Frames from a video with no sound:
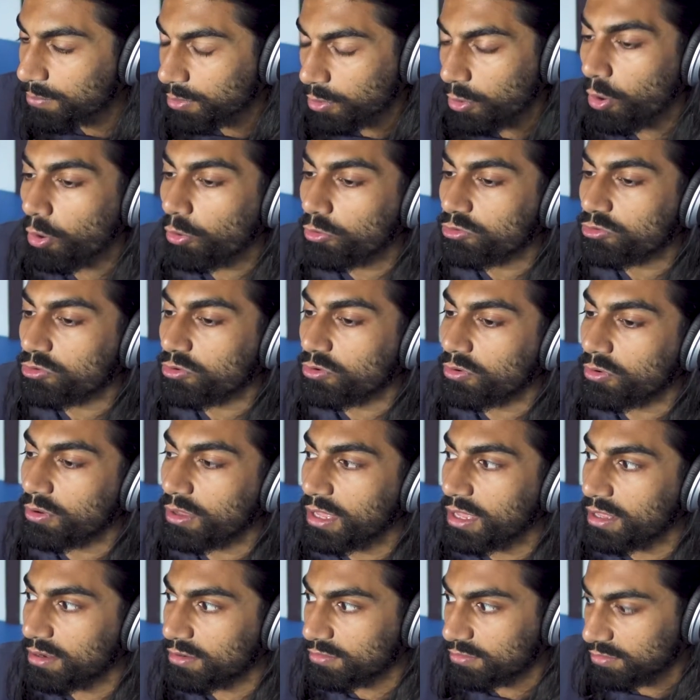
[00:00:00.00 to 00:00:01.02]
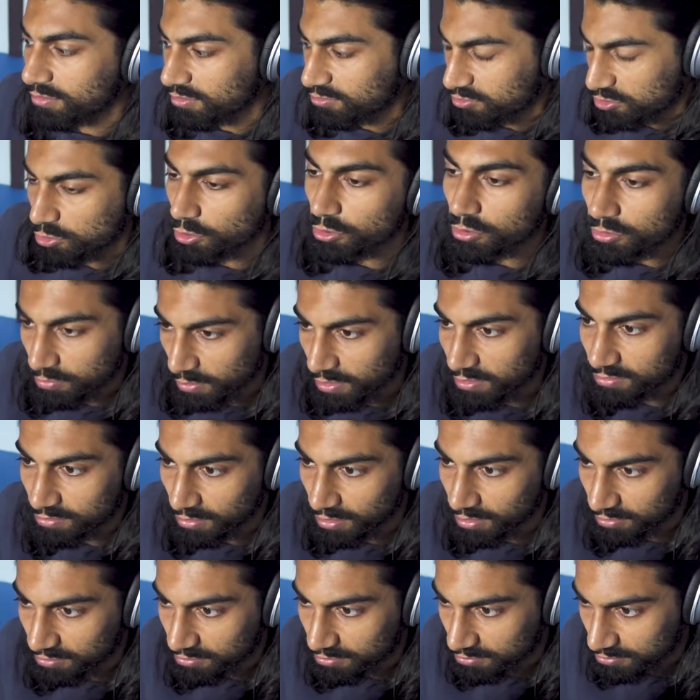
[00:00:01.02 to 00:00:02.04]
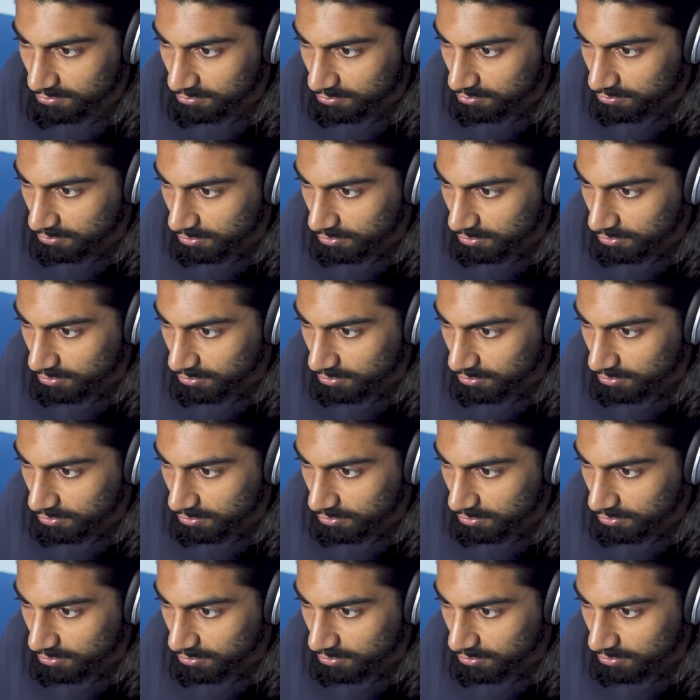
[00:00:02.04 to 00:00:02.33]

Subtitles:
but also it's good, it's